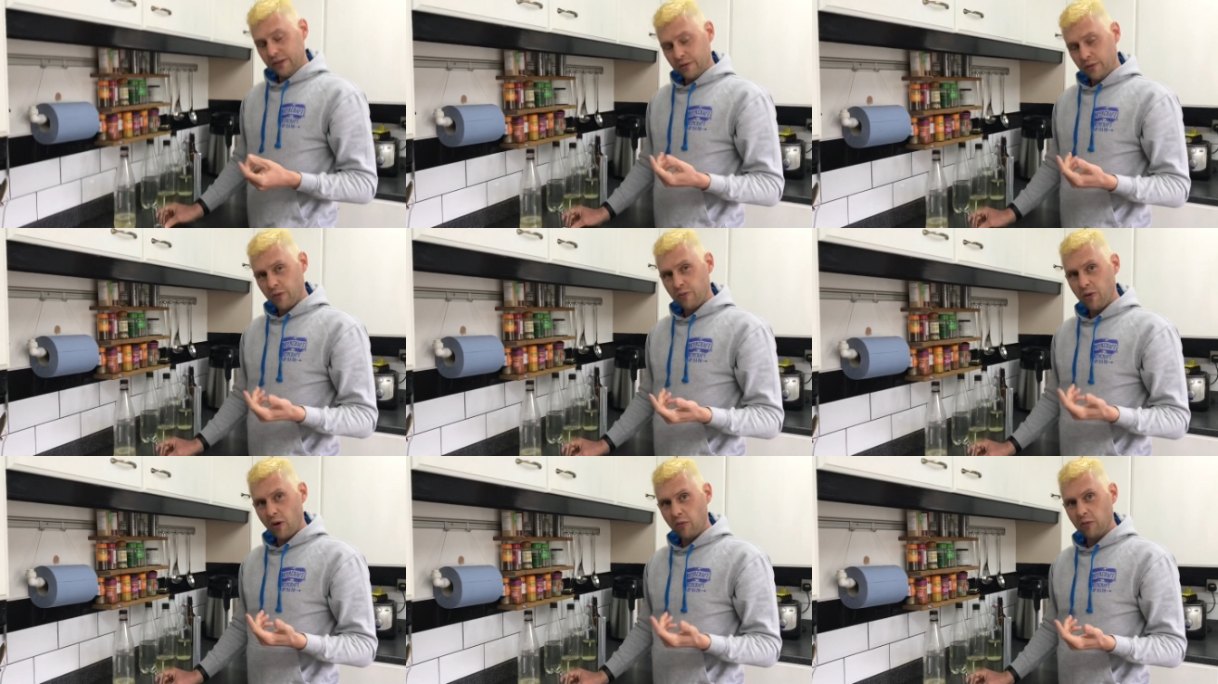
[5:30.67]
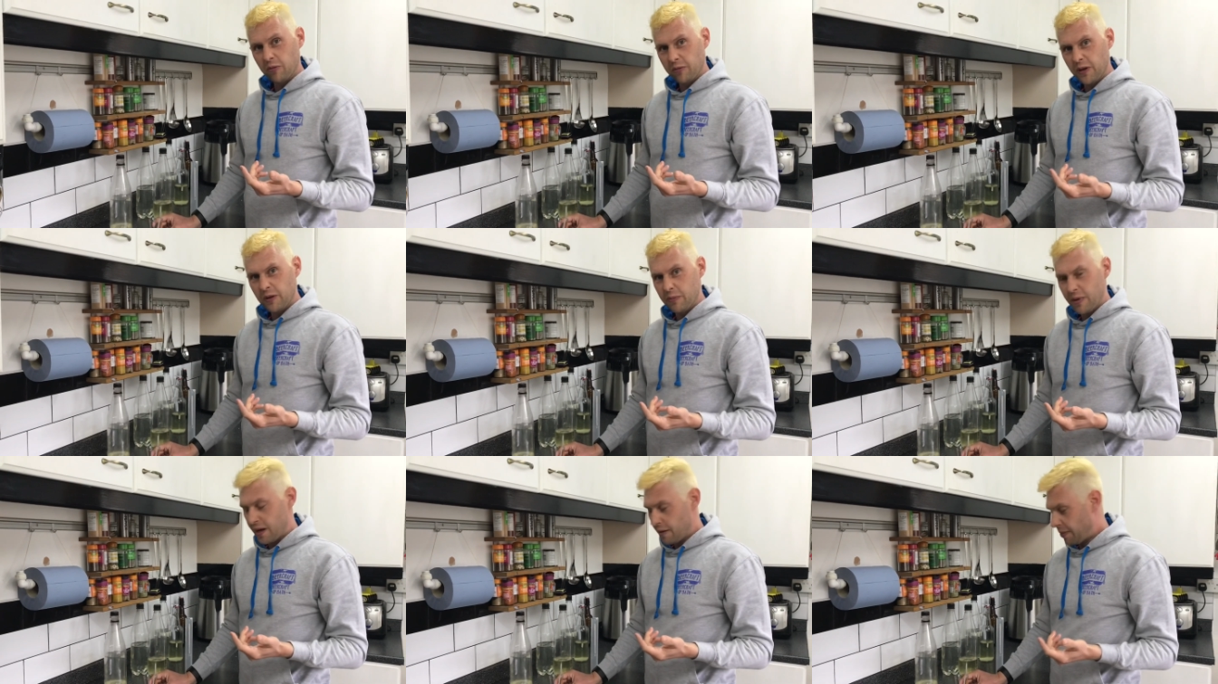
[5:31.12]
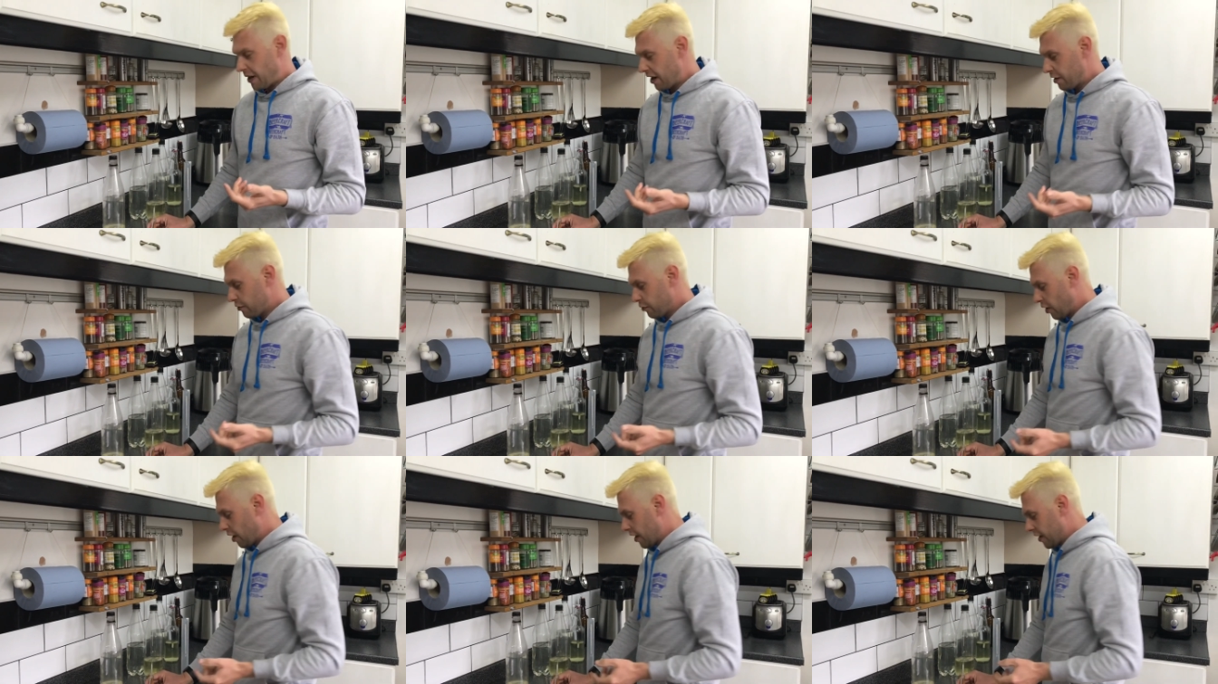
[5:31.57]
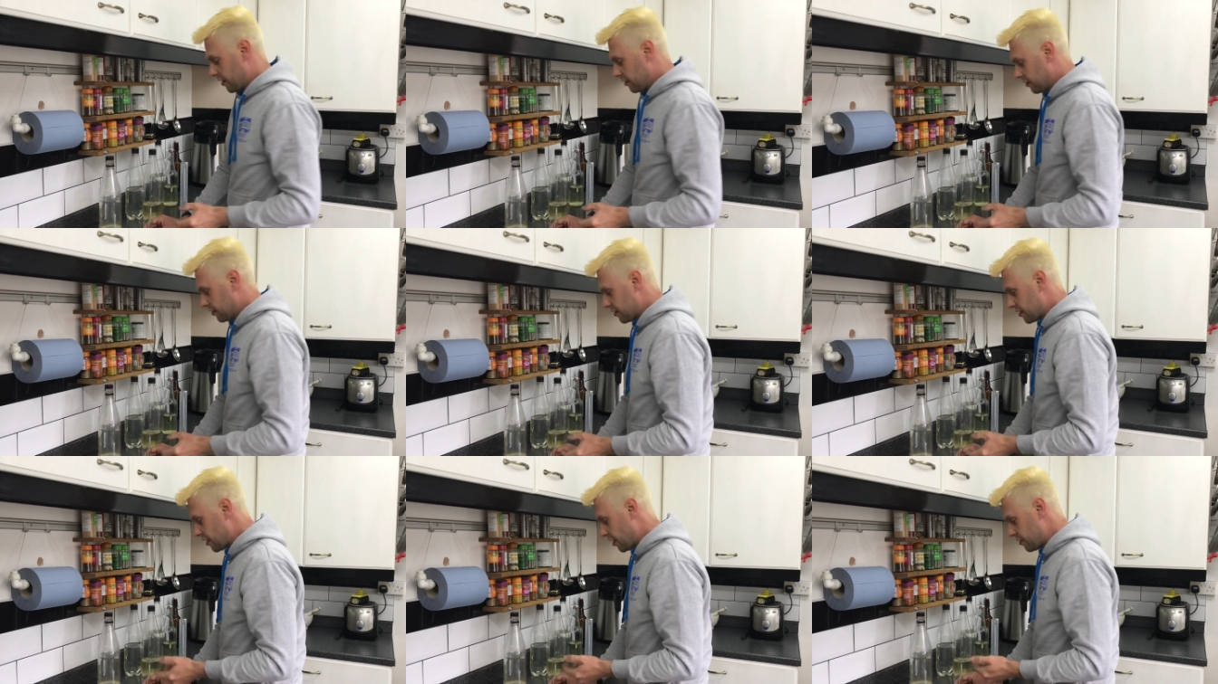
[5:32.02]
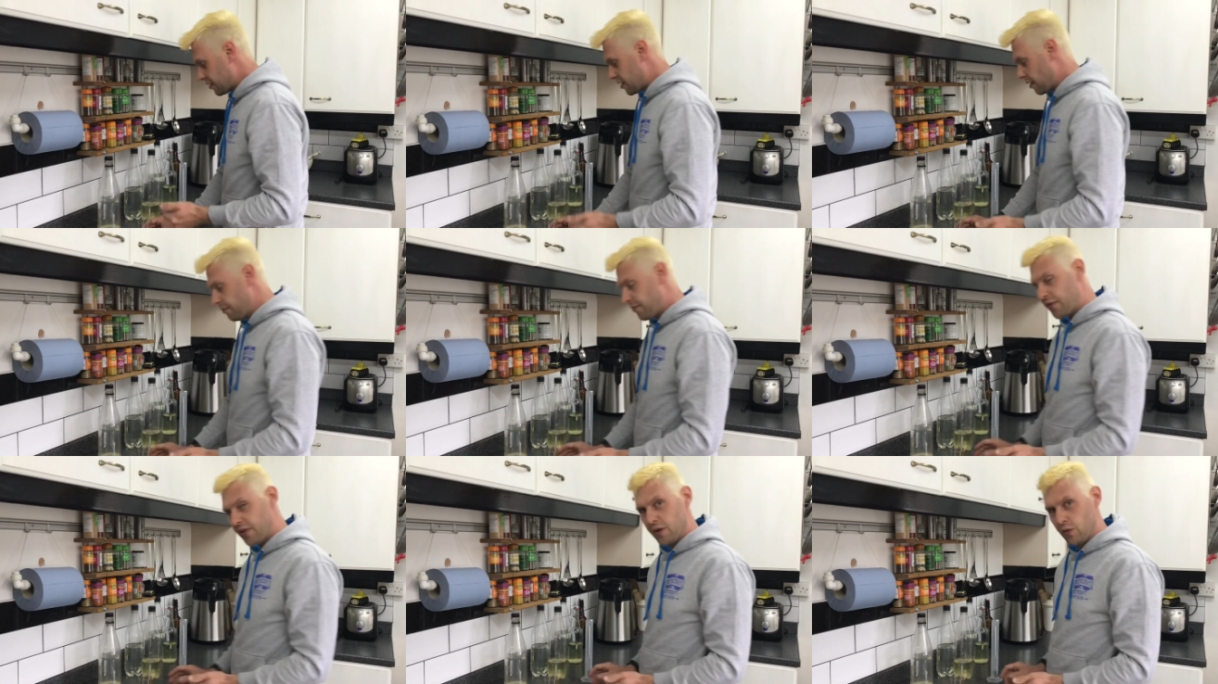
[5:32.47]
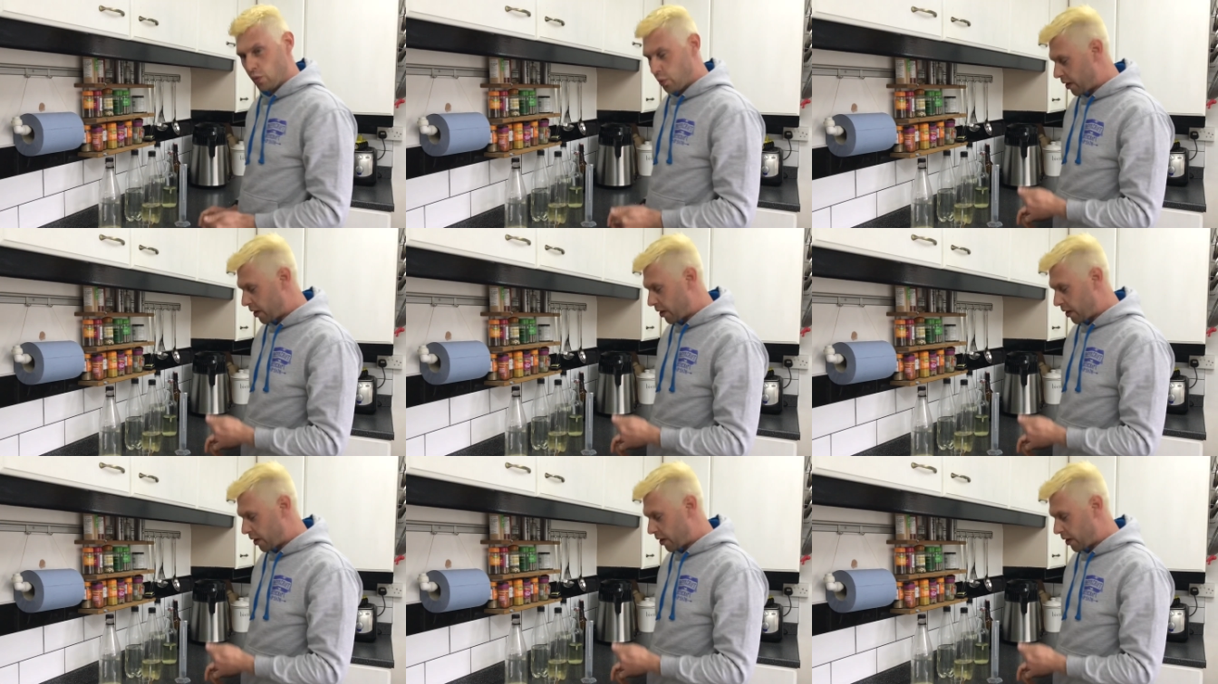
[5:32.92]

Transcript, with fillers: would probably be about right. So something